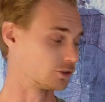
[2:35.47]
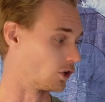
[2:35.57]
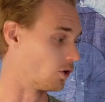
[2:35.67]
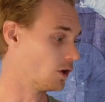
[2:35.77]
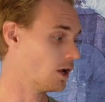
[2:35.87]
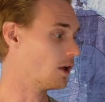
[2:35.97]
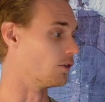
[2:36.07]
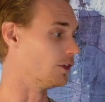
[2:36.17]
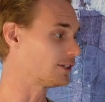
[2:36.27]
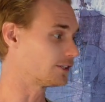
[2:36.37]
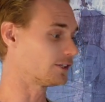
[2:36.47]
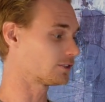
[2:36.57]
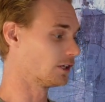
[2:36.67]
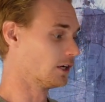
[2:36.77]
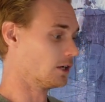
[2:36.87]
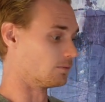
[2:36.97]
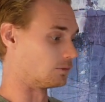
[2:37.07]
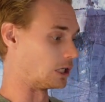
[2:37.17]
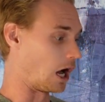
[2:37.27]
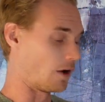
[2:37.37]
So this is
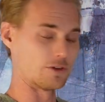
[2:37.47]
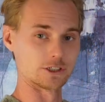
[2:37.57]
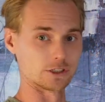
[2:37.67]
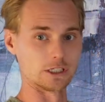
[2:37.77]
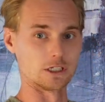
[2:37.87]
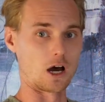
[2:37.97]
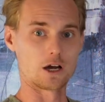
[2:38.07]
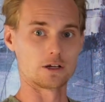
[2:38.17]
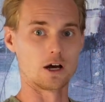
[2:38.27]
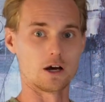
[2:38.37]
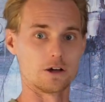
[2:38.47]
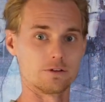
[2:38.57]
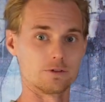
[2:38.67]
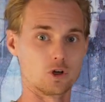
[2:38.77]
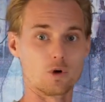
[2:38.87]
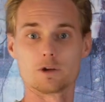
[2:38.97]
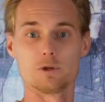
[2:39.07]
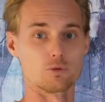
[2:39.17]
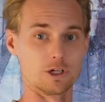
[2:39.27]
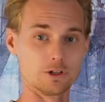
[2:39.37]
obviously not uh, going to
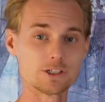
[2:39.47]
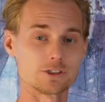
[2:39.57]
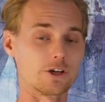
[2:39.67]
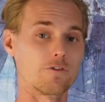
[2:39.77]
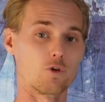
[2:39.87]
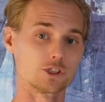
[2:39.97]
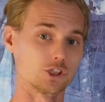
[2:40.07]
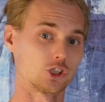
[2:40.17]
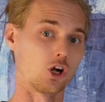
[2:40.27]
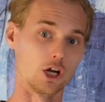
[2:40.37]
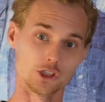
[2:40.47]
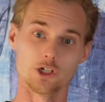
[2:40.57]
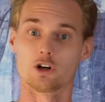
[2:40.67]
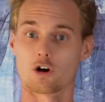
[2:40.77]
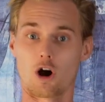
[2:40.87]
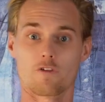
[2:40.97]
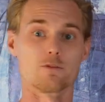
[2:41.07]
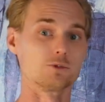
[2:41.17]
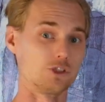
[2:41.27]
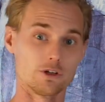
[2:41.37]
be realistic for just charging your car
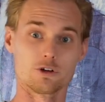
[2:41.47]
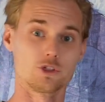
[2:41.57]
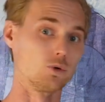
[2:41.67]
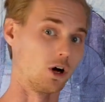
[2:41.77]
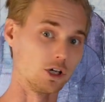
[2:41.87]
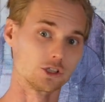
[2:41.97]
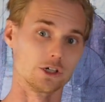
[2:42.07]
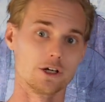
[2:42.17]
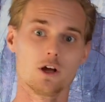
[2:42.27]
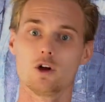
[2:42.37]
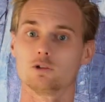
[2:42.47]
from zero to 100